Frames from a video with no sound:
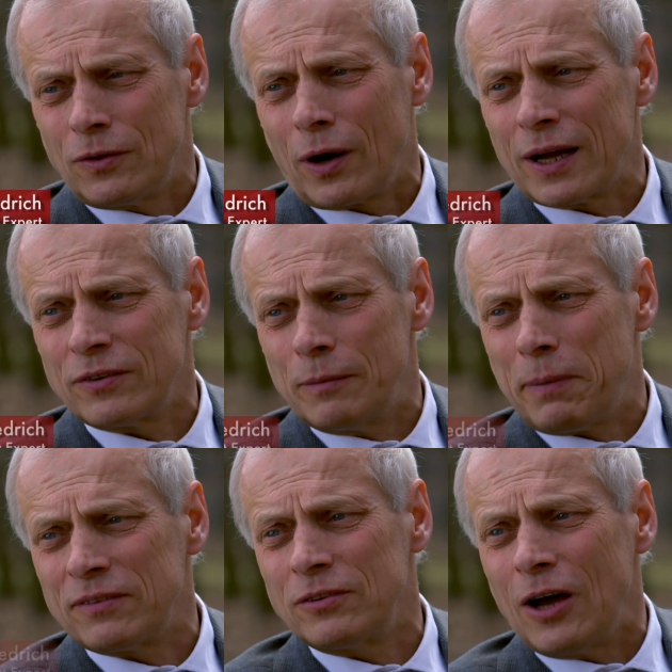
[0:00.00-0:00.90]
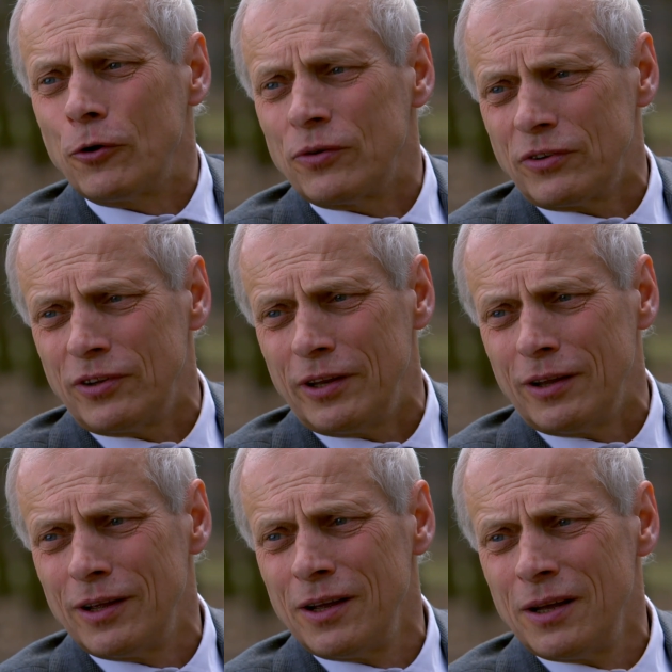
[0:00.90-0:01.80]
and trucks and buses out of the city.
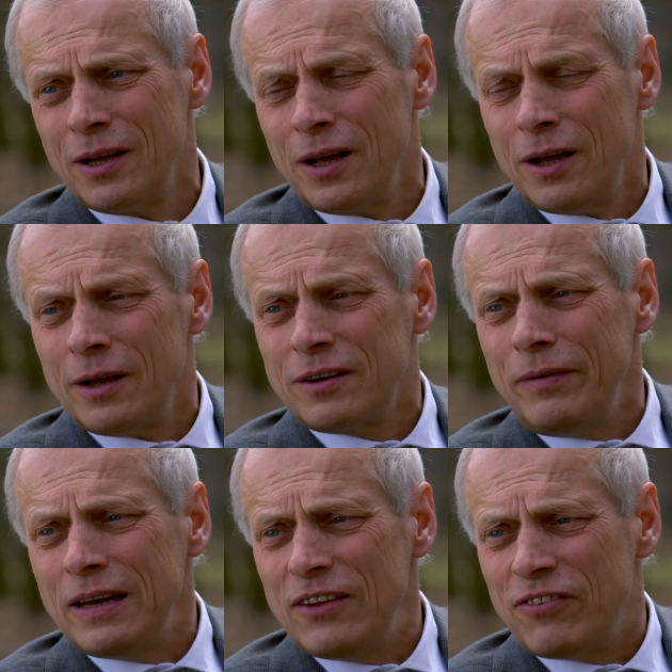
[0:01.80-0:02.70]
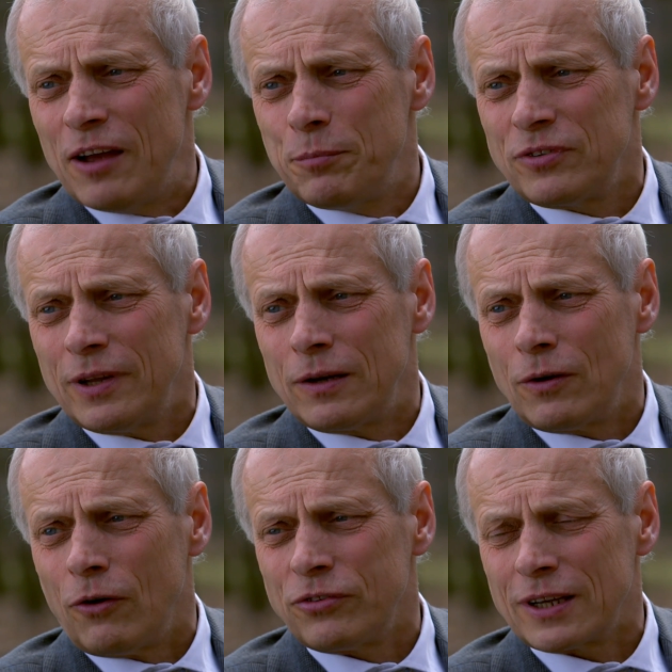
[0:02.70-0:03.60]
twenty-five percent
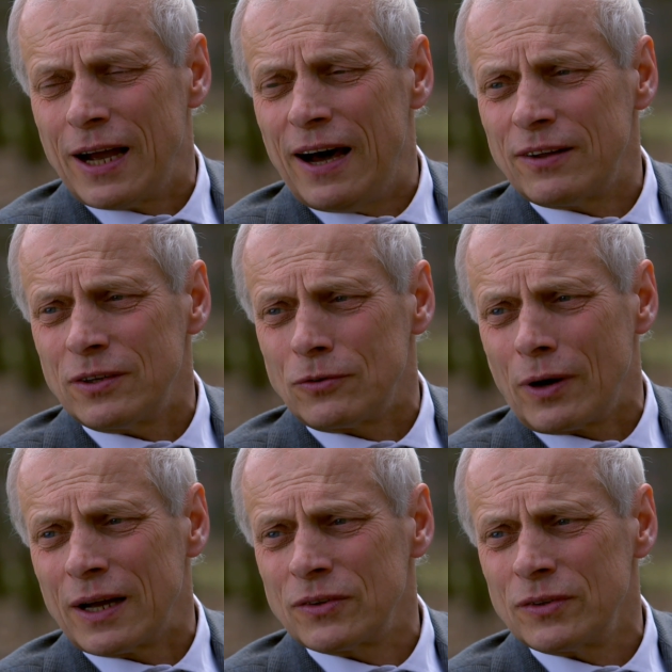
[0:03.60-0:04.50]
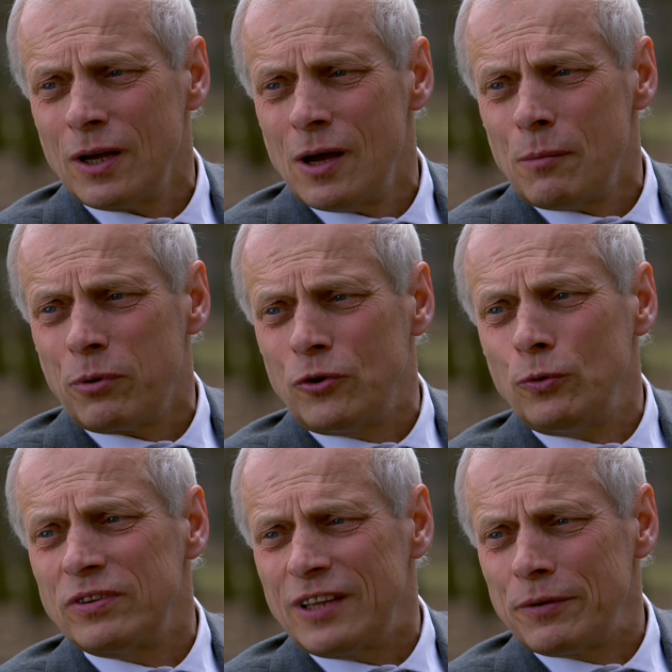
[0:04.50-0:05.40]
of the cars and trucks
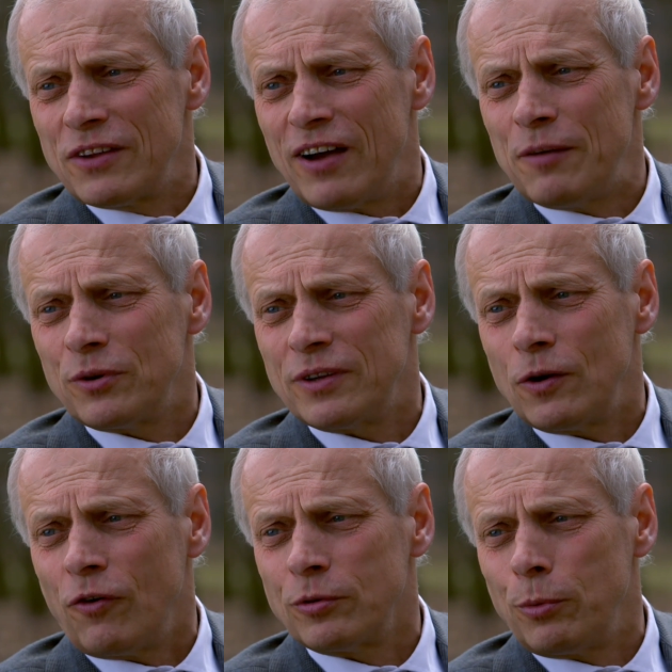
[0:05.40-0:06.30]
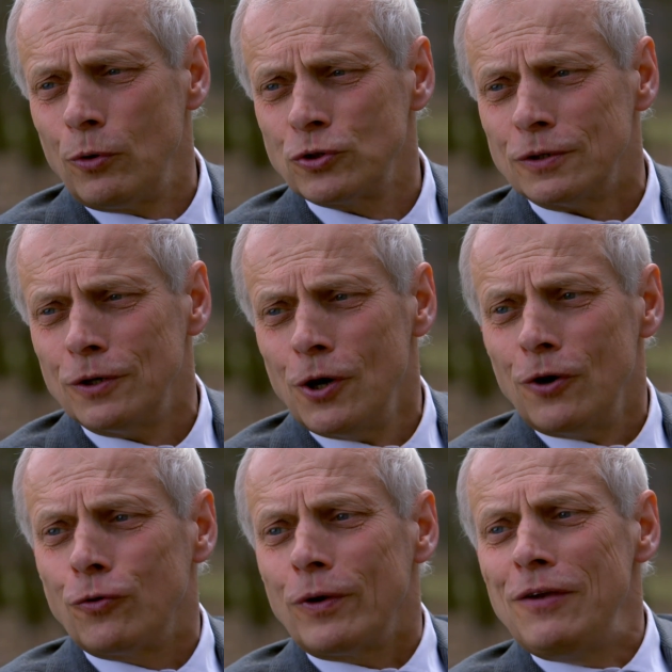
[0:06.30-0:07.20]
produce seventy-five percent of the pollution.
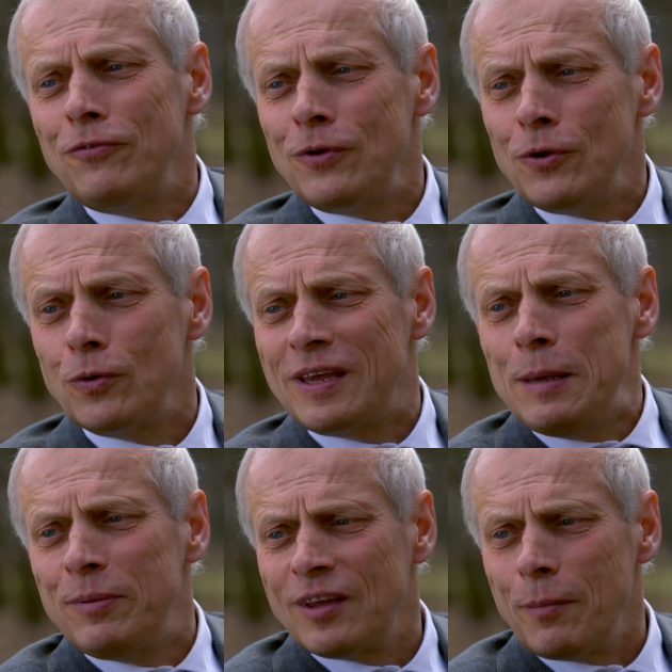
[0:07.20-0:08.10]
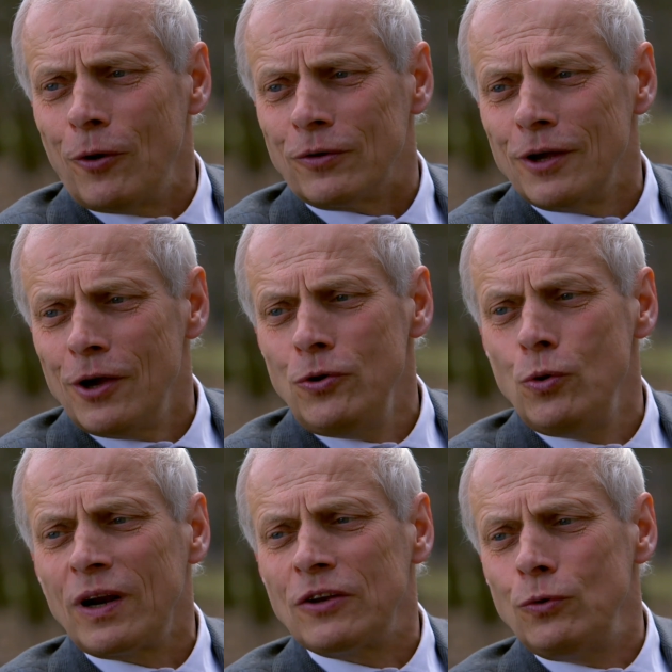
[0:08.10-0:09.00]
So if you keep them out,
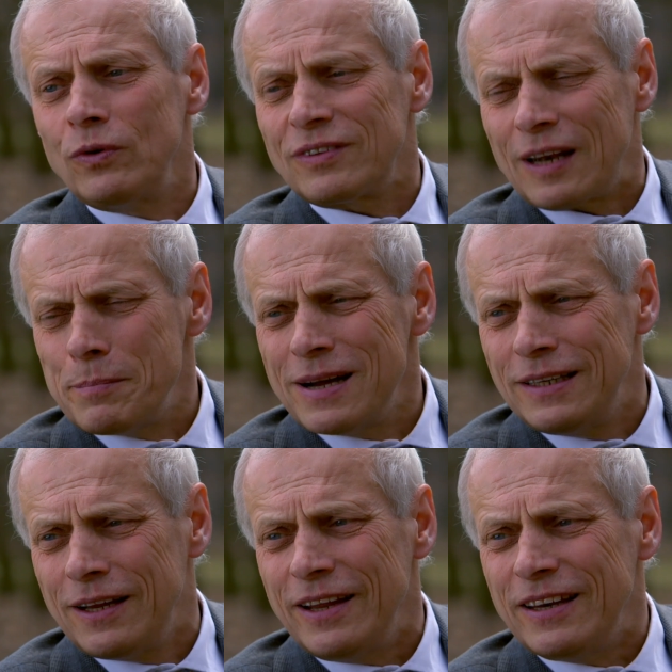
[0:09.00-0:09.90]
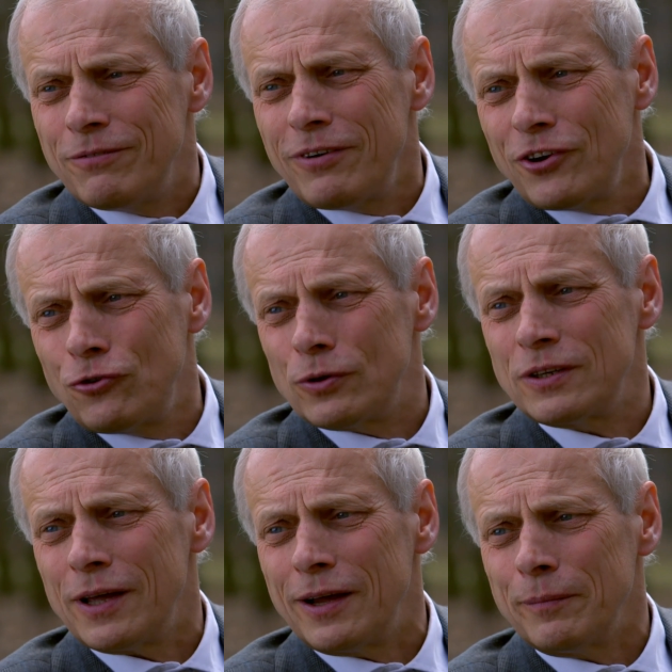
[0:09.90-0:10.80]
you reduce dramatically in a very
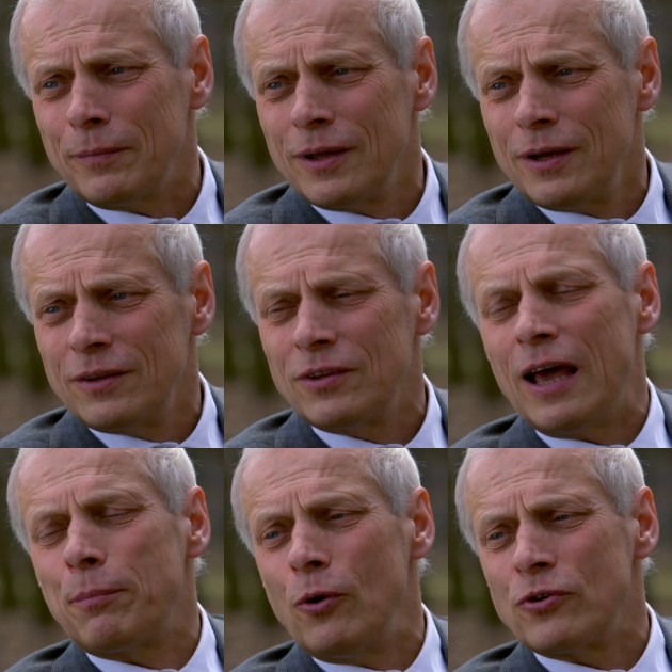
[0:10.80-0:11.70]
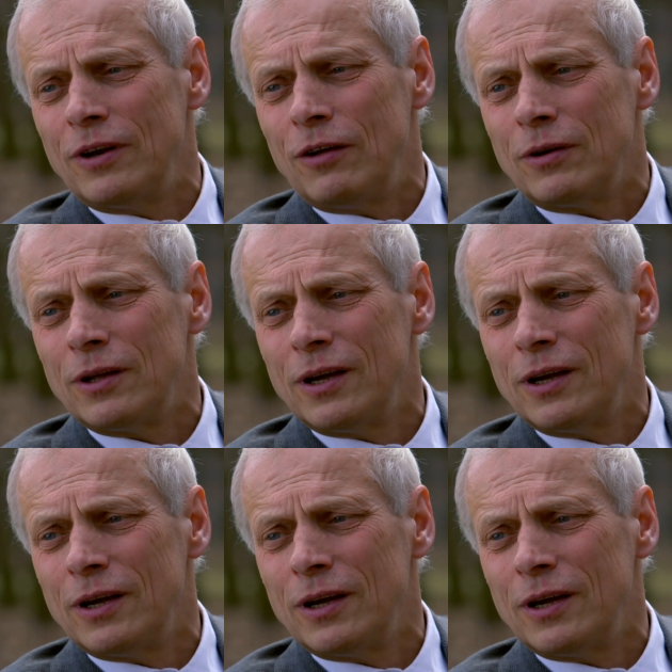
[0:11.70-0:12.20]
short time the air pollution level.